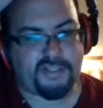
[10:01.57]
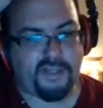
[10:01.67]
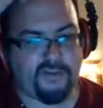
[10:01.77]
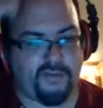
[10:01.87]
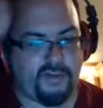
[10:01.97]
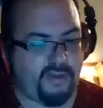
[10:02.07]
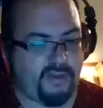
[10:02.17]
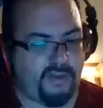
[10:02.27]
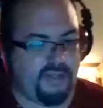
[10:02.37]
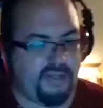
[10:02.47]
stuff.
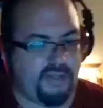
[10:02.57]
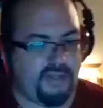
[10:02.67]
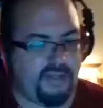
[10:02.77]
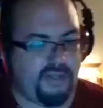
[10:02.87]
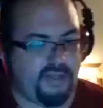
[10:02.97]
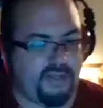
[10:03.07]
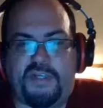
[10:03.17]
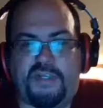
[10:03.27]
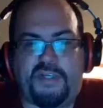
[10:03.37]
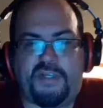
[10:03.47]
So I've
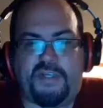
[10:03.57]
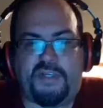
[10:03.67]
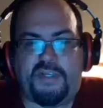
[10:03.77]
done some.